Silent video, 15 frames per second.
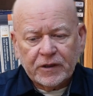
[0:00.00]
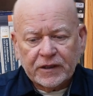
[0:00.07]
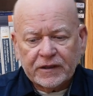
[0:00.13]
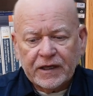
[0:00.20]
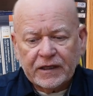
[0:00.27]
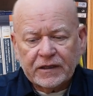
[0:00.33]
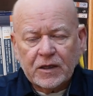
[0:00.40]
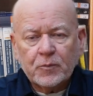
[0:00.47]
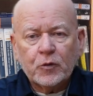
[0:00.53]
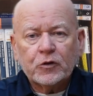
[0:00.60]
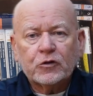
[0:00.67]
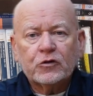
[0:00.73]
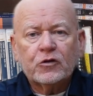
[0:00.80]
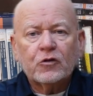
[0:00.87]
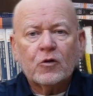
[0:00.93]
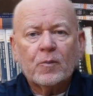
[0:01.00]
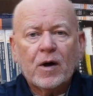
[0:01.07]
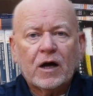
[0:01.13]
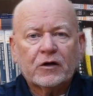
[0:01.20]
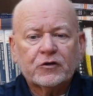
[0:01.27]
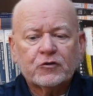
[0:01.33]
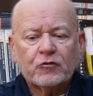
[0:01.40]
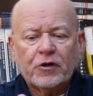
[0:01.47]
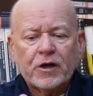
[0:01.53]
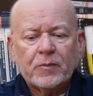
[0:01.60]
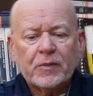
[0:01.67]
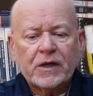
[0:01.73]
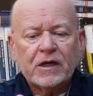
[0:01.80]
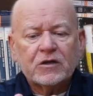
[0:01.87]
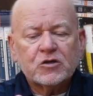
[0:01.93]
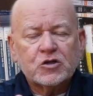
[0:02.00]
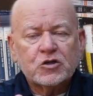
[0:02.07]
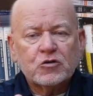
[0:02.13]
like that, they put their box right up against